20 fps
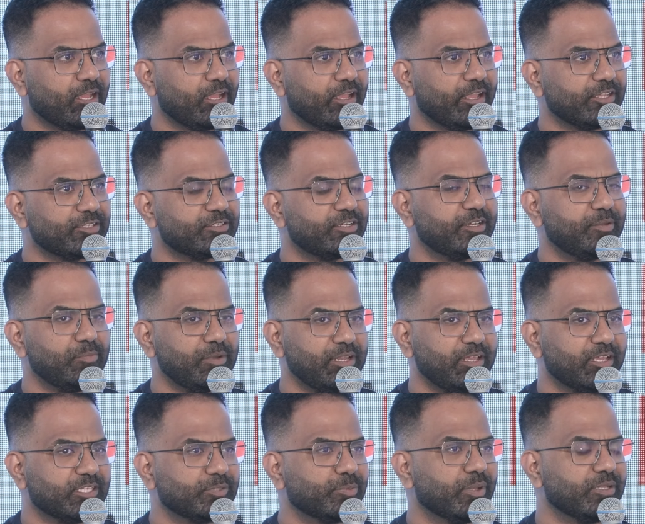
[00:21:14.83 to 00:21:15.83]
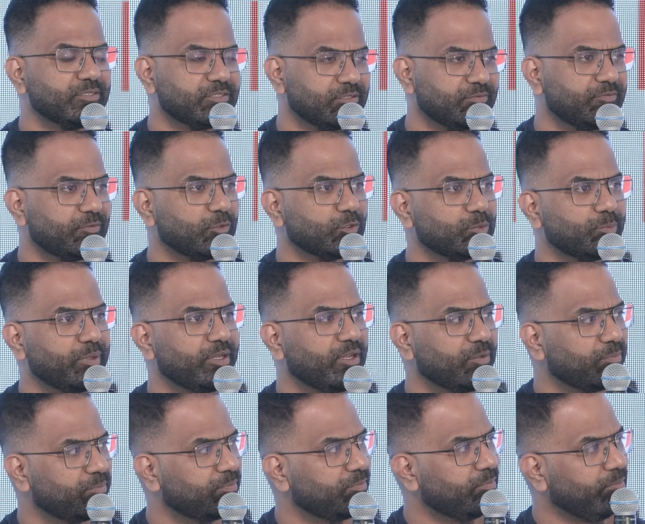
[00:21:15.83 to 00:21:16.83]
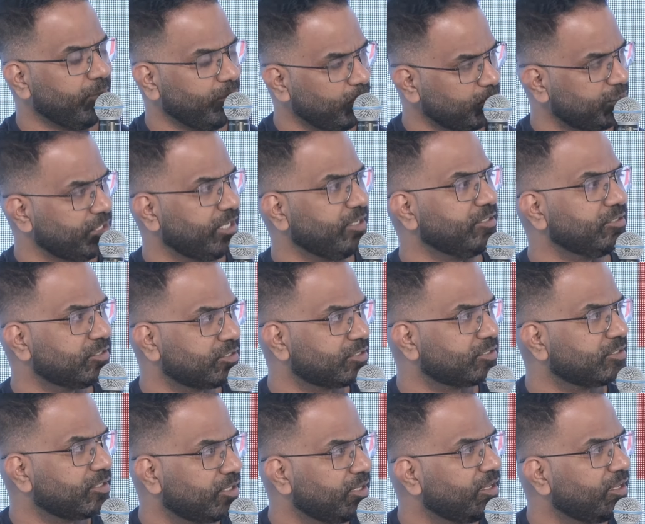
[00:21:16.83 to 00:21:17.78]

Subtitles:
extremely expensive to spin up new chains.